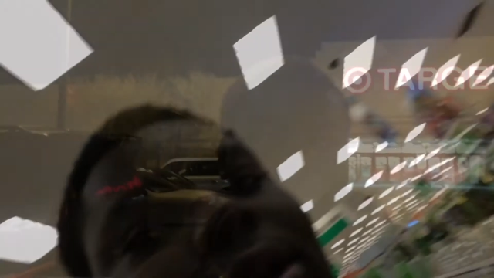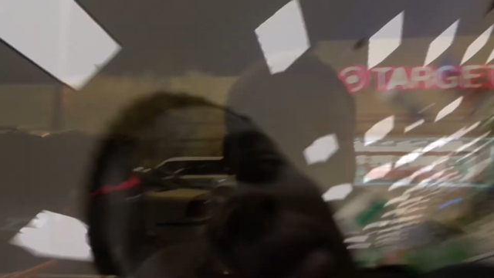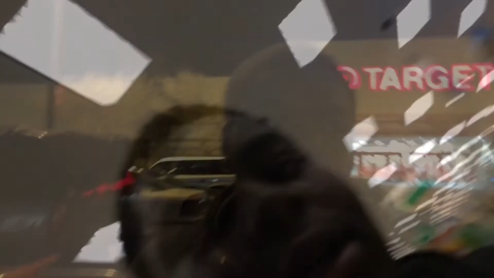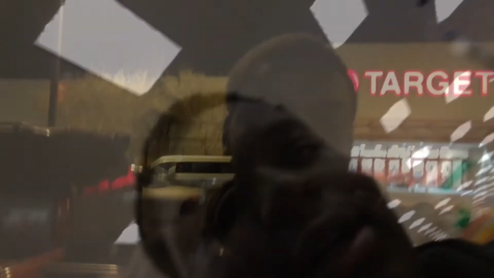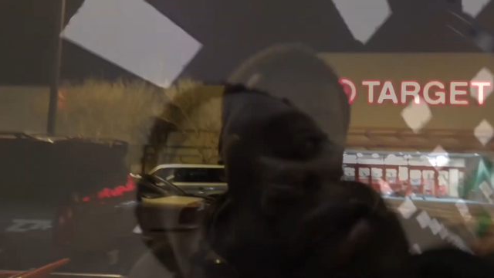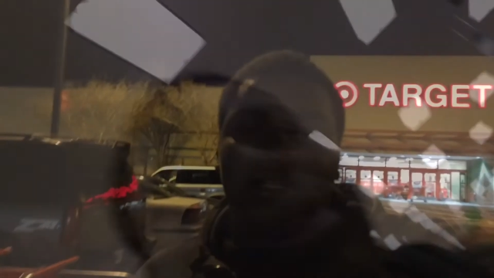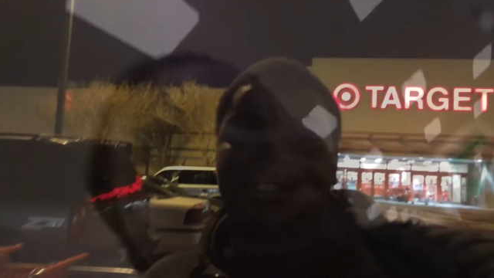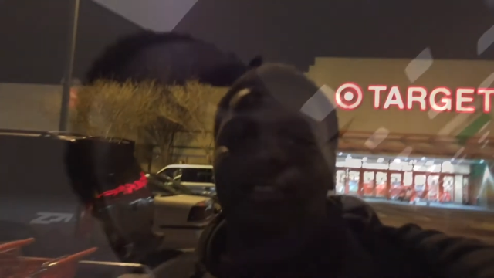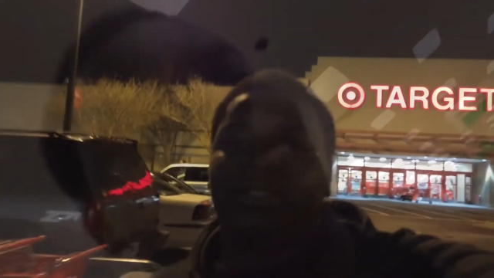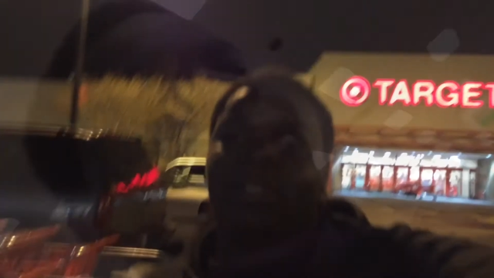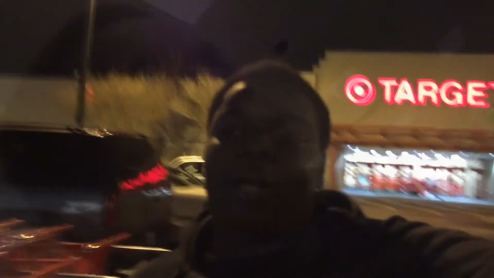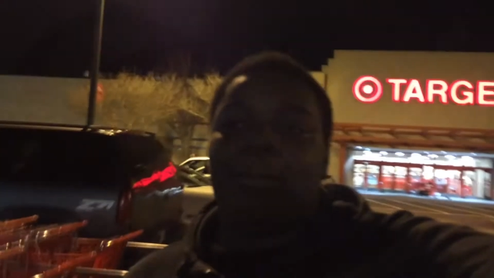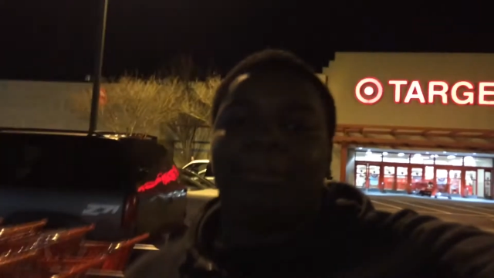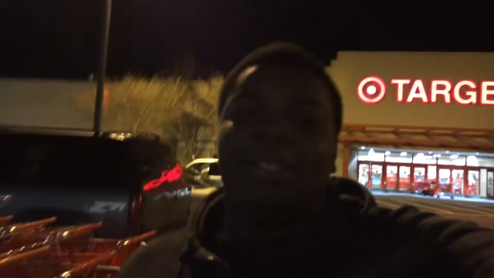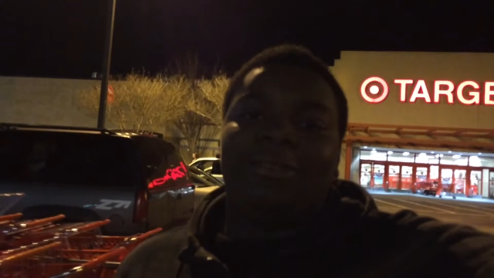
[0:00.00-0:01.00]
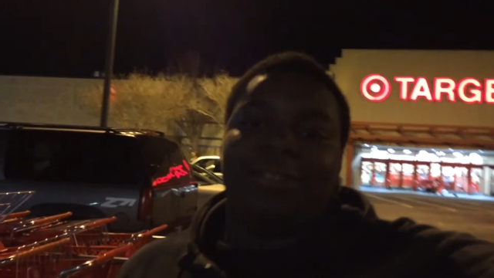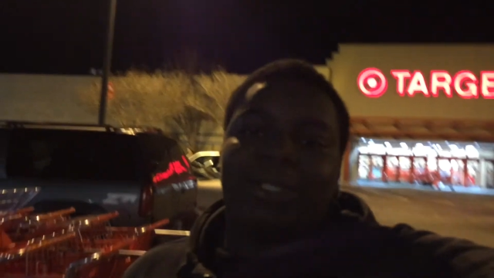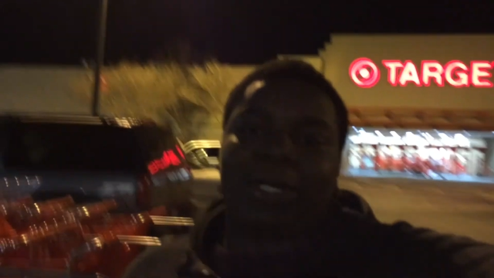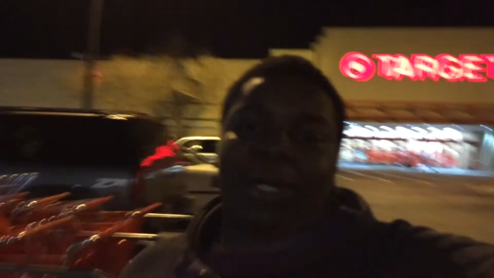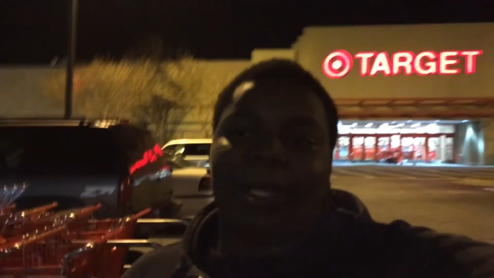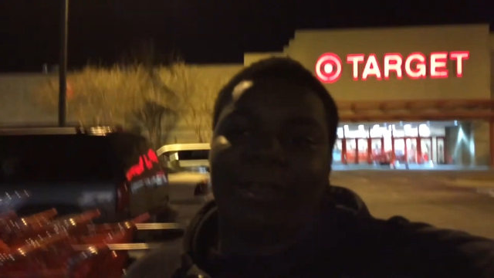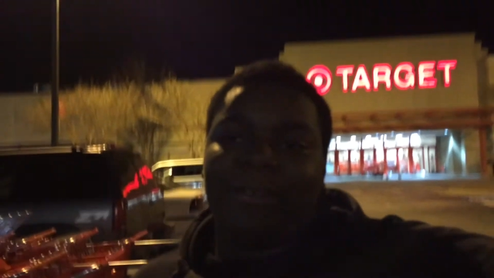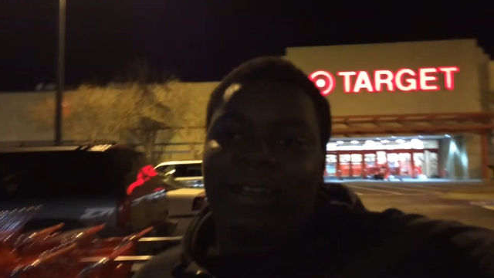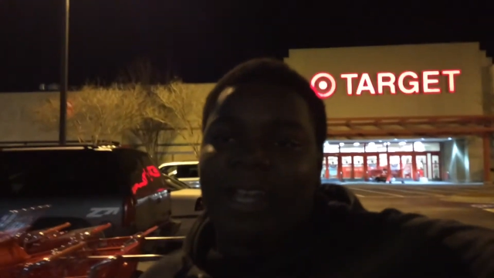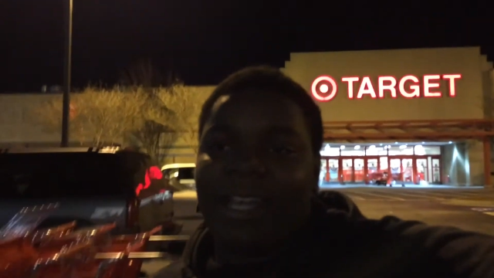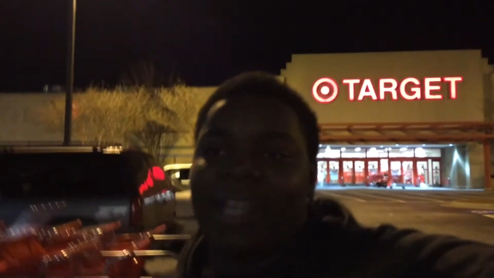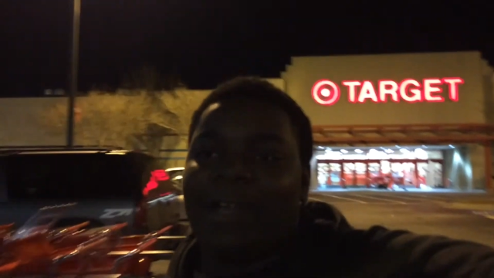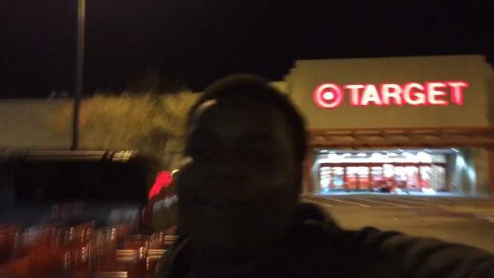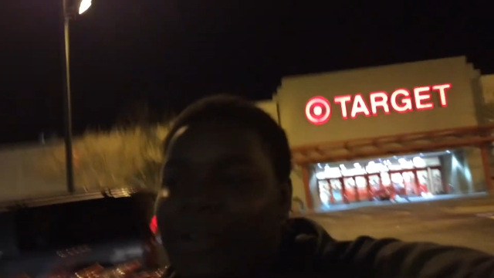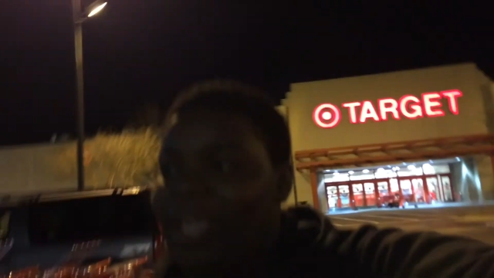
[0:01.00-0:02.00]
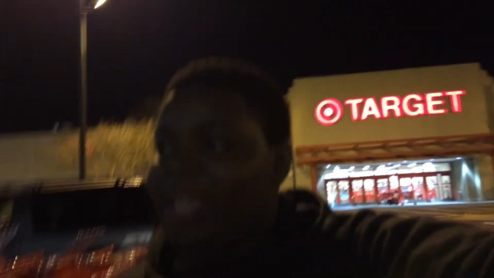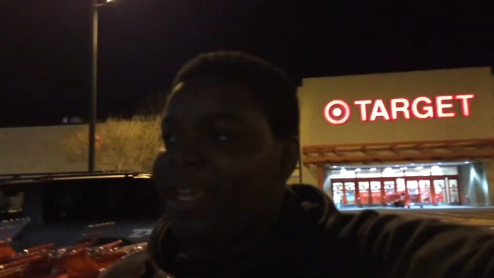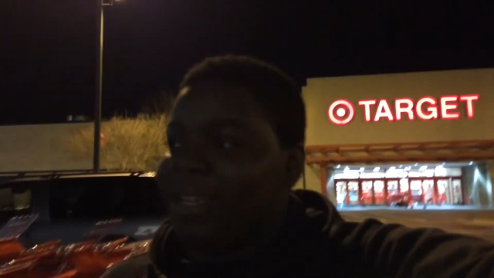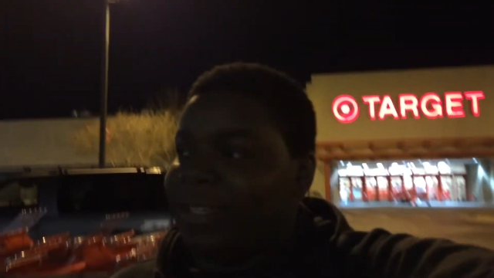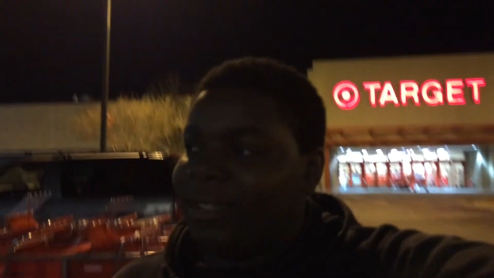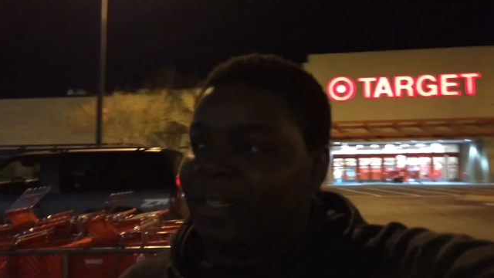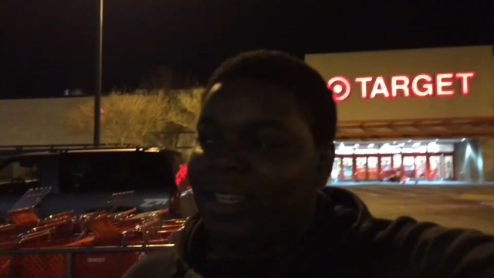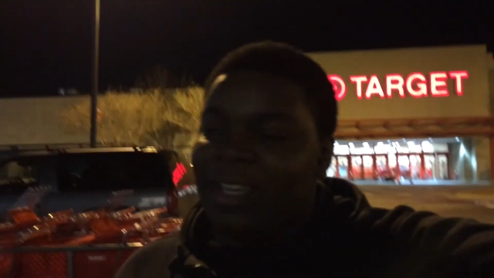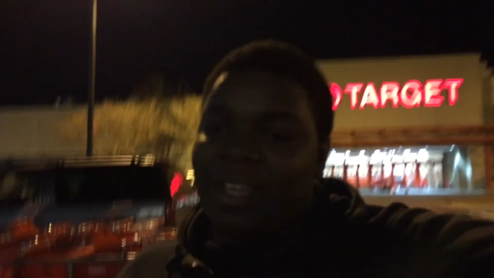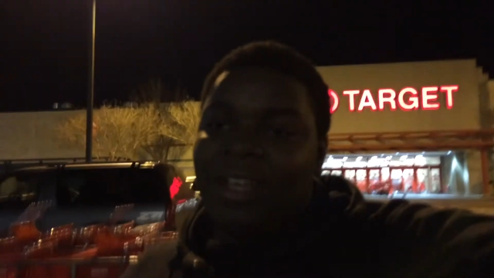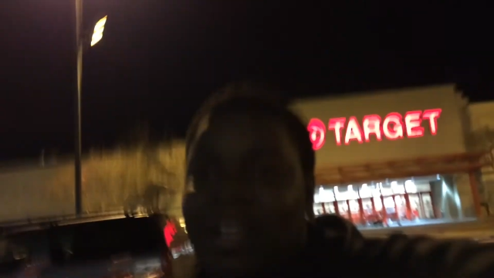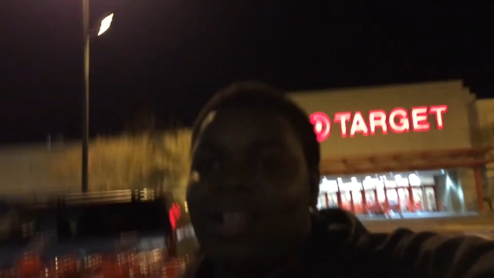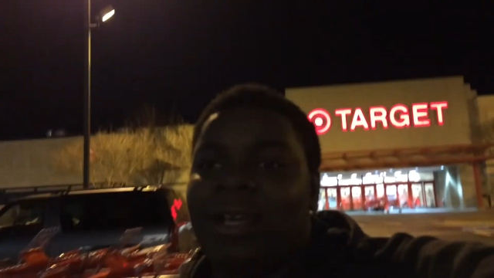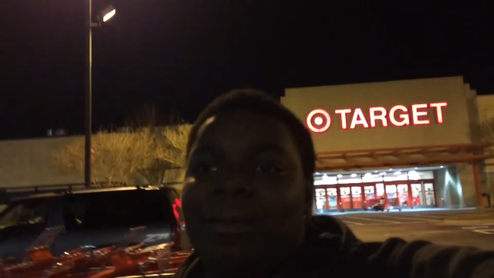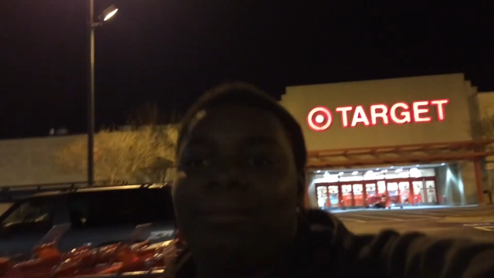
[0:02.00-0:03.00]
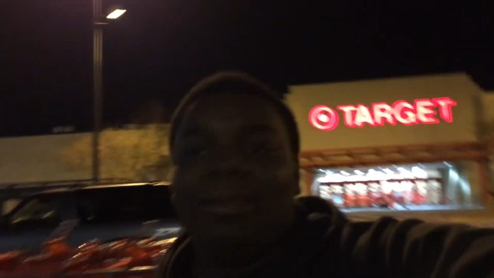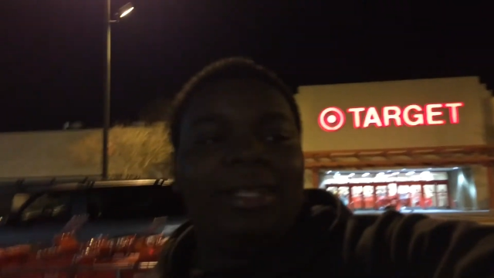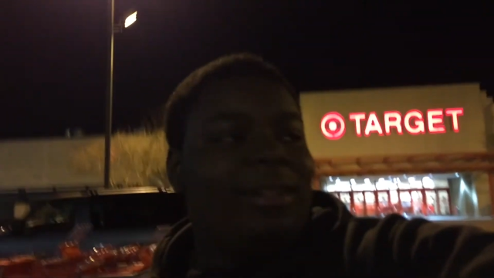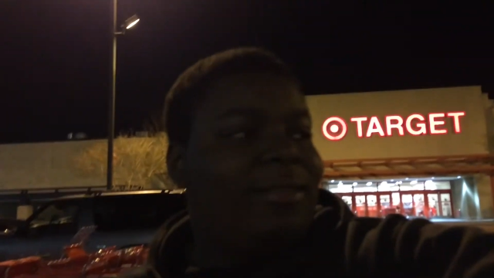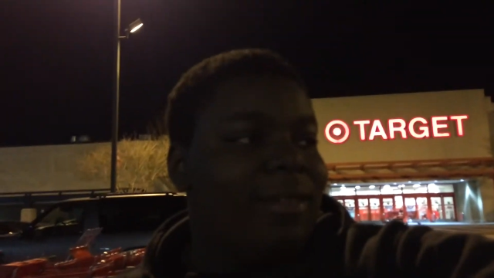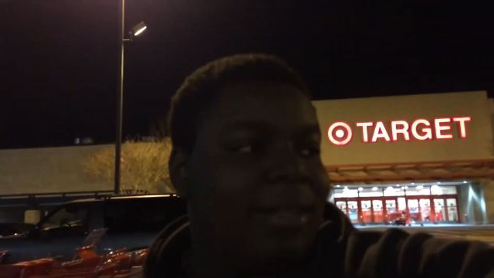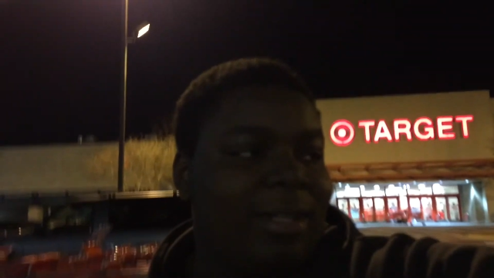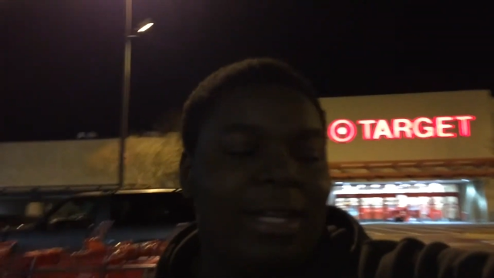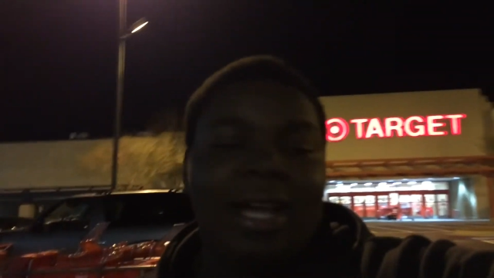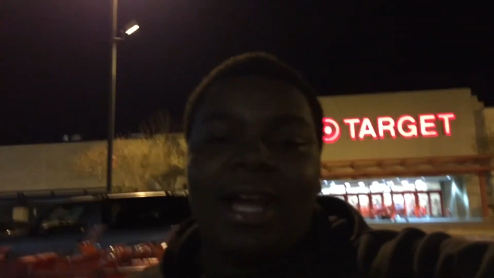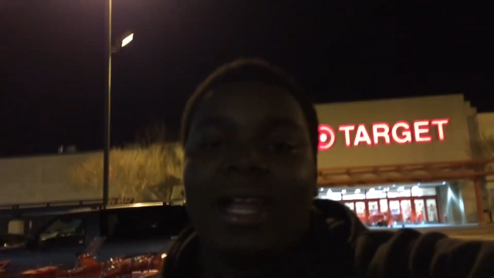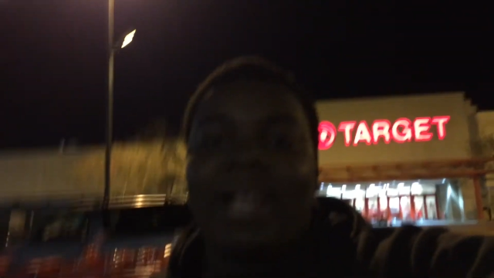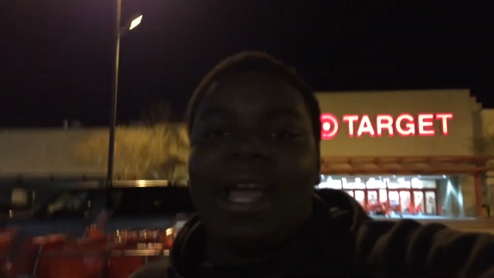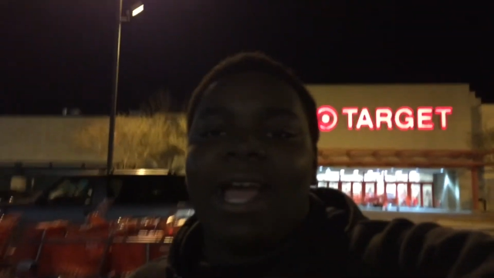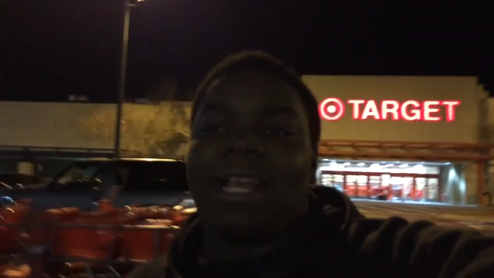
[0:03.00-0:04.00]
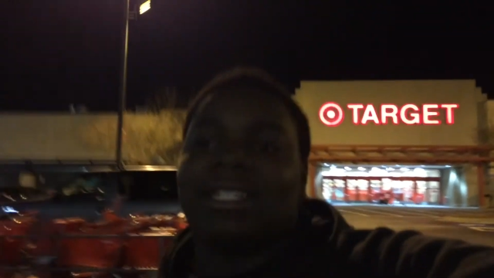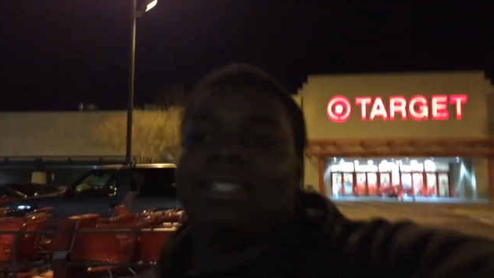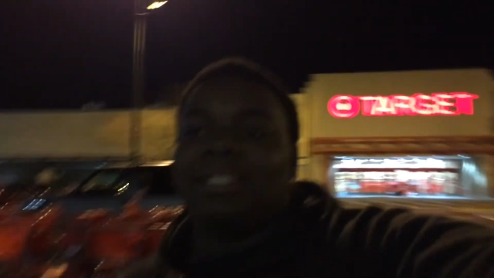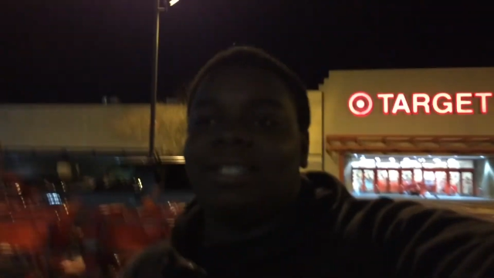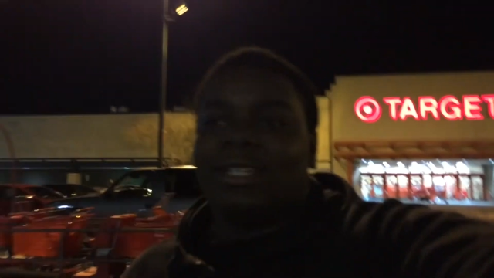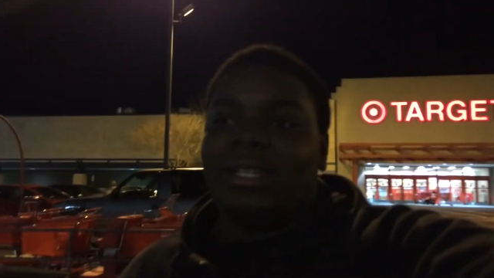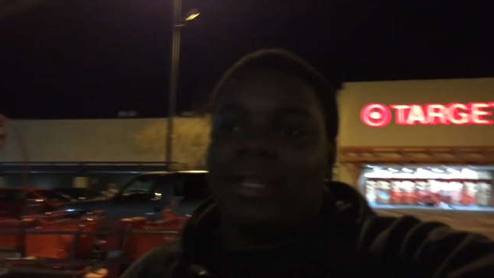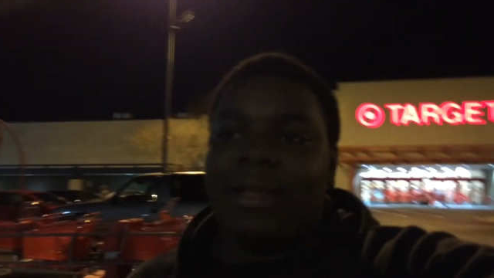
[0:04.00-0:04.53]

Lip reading: (no speaker visible)